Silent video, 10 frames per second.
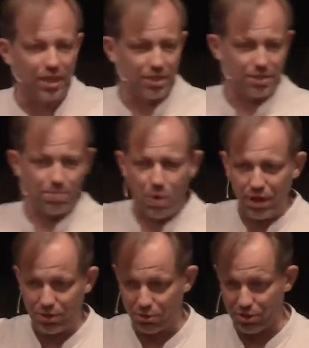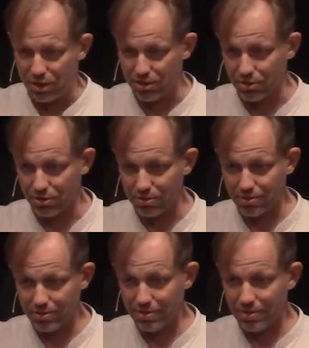this boy to Jesus?
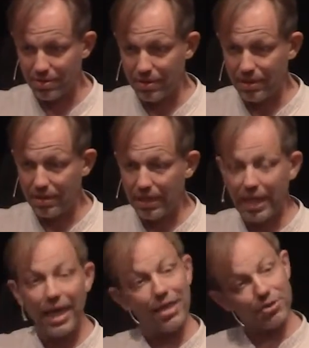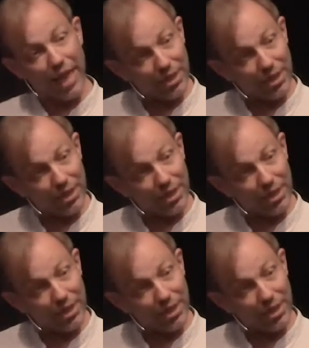It was